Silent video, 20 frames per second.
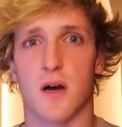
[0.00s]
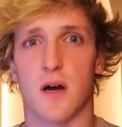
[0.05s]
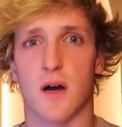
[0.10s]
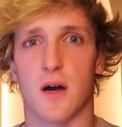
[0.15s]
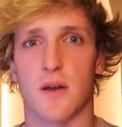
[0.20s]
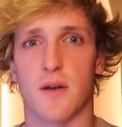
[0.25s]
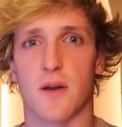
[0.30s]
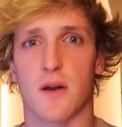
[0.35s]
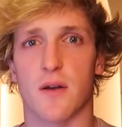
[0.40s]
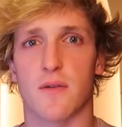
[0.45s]
Uh,
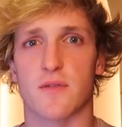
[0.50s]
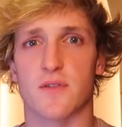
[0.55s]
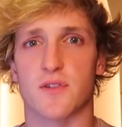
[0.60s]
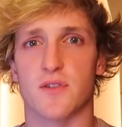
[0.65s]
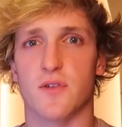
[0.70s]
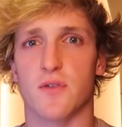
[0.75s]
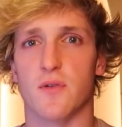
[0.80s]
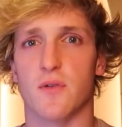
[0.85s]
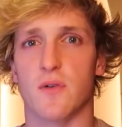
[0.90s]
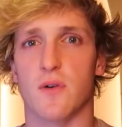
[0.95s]
none of
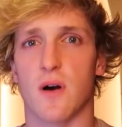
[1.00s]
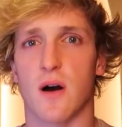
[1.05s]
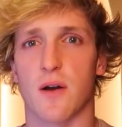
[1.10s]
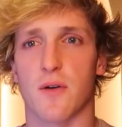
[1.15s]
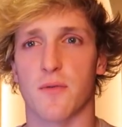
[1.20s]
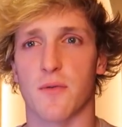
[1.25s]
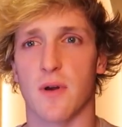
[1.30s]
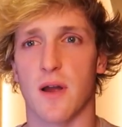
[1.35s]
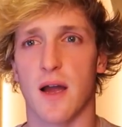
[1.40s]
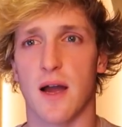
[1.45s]
us knew how
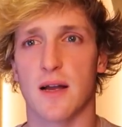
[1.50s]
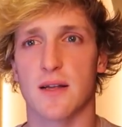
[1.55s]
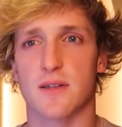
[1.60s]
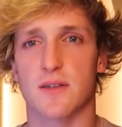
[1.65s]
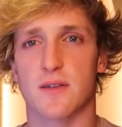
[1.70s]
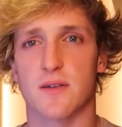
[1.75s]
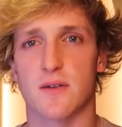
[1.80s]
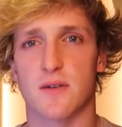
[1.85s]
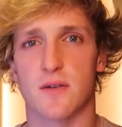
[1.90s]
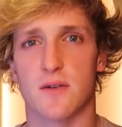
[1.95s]
to
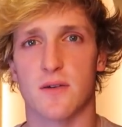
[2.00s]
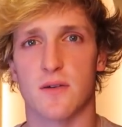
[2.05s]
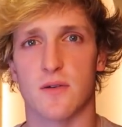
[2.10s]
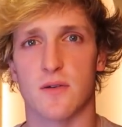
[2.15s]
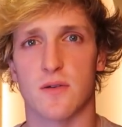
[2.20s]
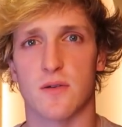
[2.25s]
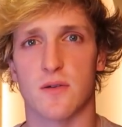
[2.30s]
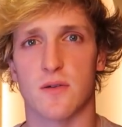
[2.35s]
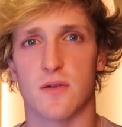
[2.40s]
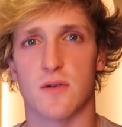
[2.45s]
react
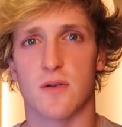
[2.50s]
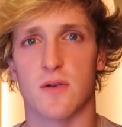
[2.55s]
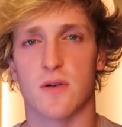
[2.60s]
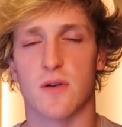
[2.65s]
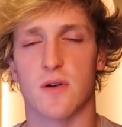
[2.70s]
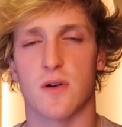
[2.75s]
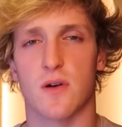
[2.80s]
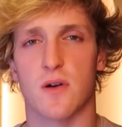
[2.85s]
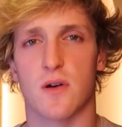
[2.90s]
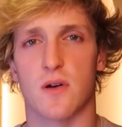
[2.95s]

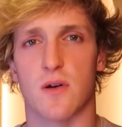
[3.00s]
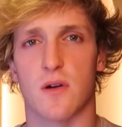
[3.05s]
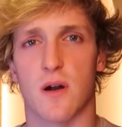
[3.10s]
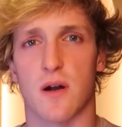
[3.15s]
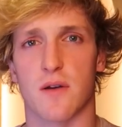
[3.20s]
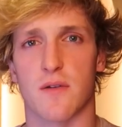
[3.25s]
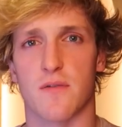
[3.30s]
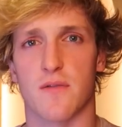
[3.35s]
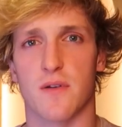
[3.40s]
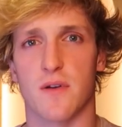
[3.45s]
or
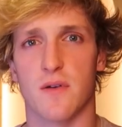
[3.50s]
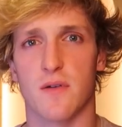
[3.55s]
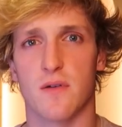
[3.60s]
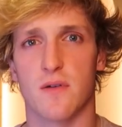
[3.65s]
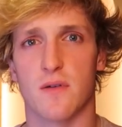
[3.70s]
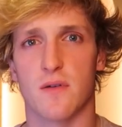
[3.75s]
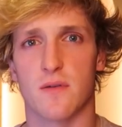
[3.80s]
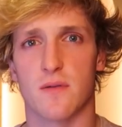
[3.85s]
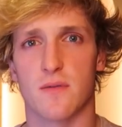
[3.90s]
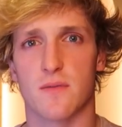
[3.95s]
how to feel.